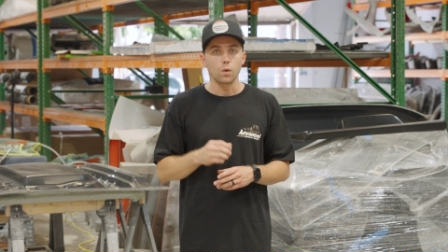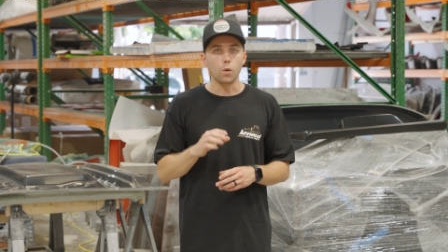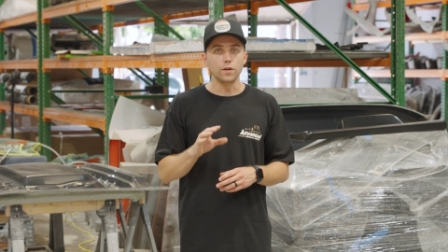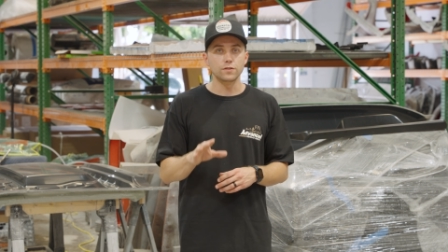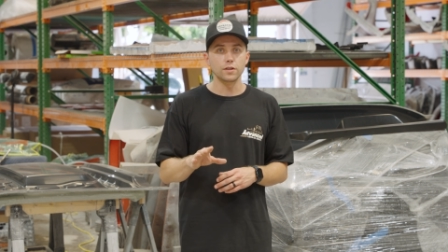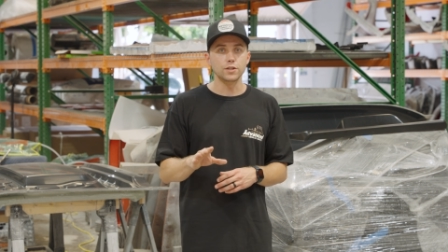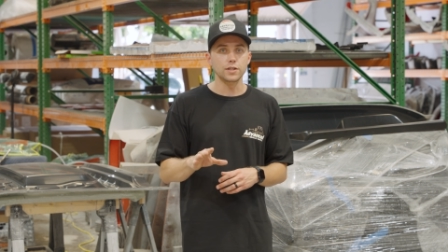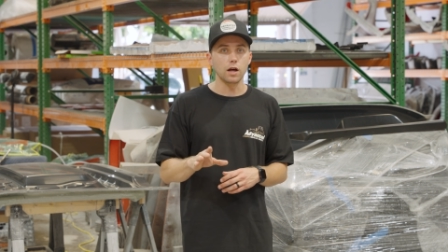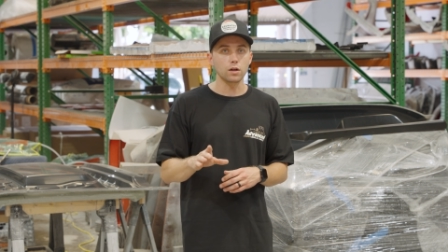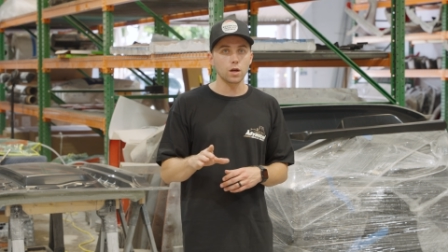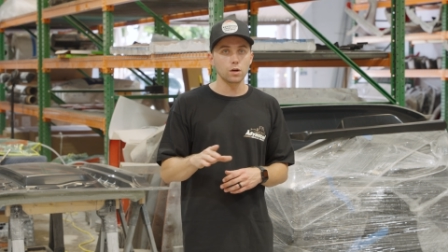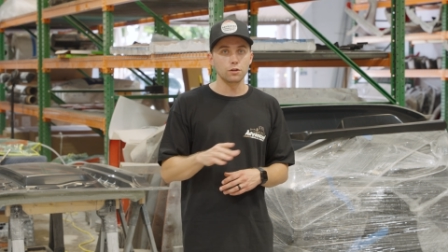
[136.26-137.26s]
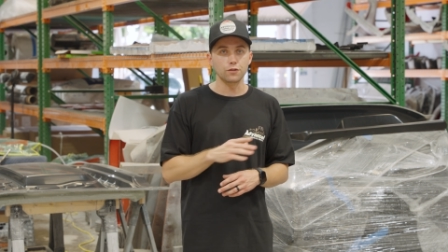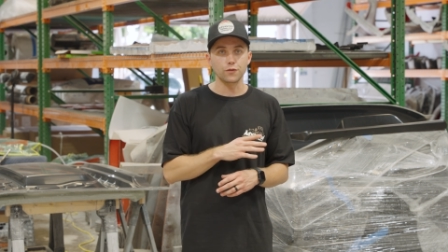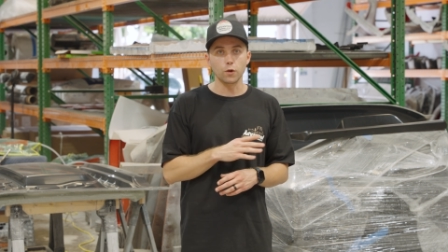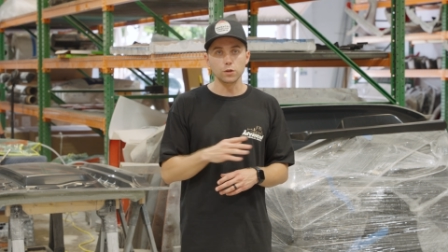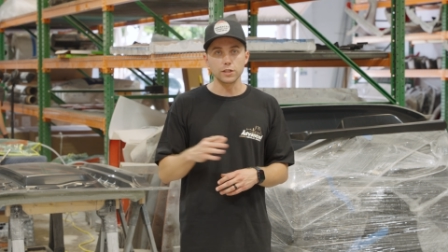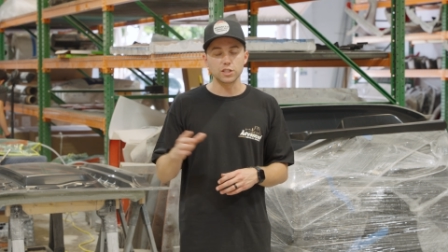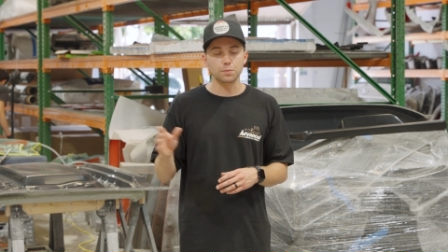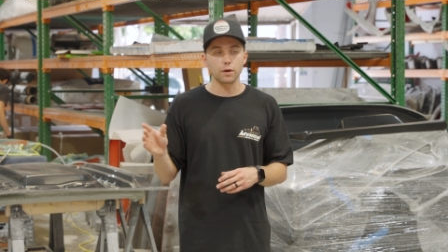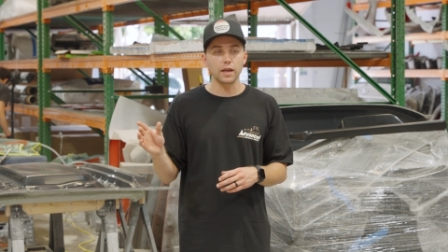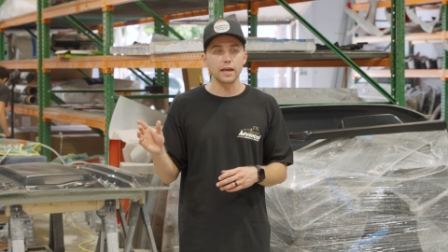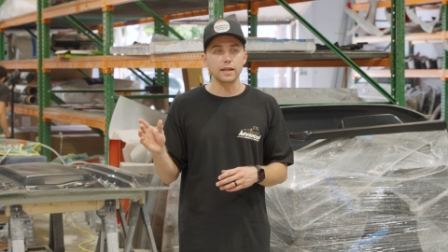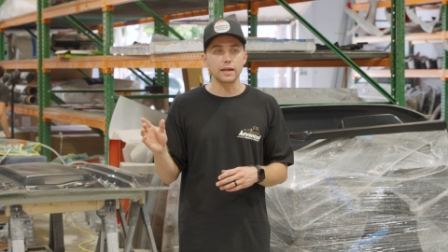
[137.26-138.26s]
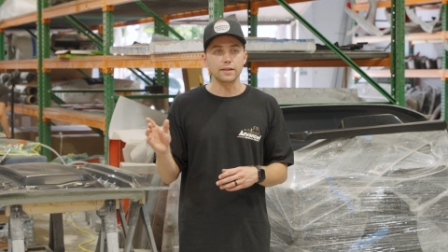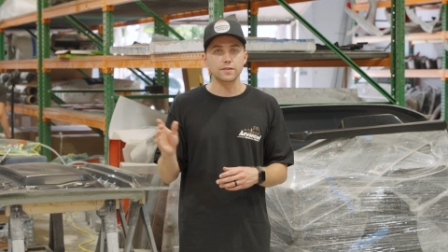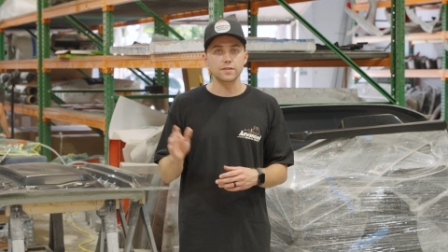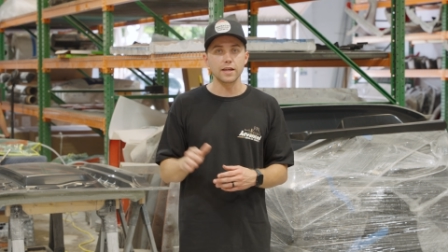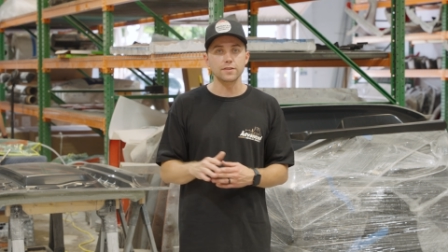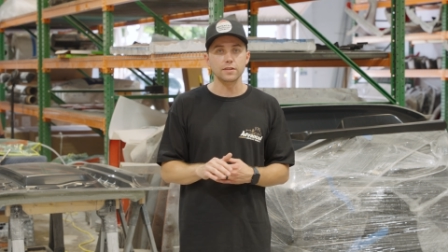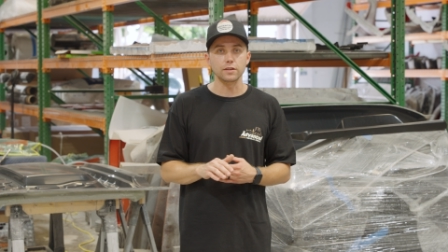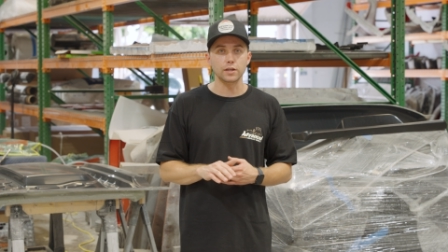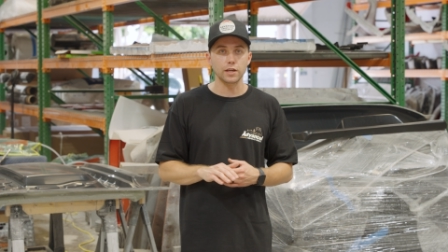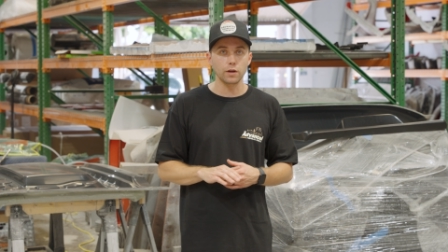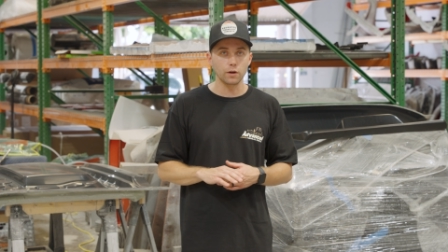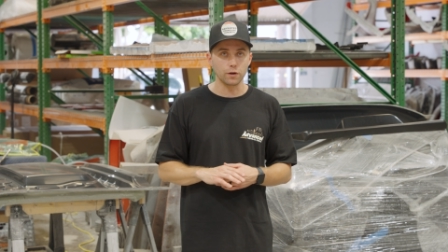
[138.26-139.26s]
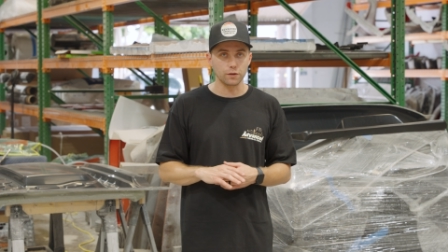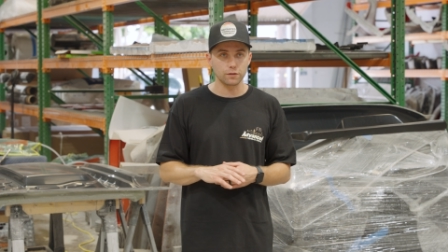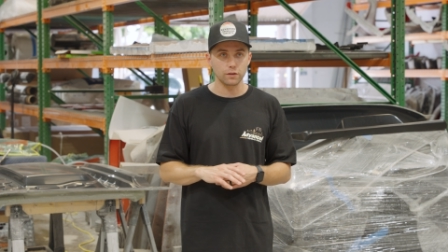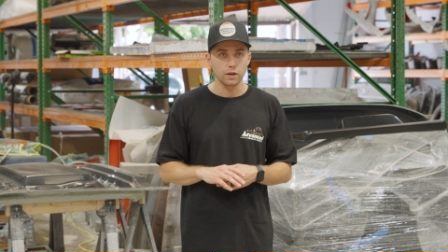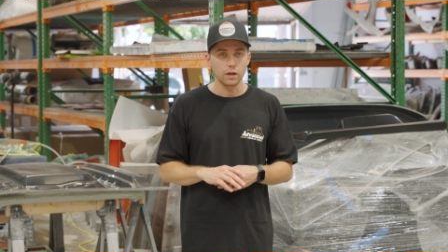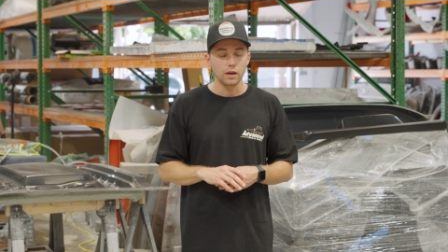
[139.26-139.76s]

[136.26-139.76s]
Once the gel coat is fully sprayed, it sits and cures.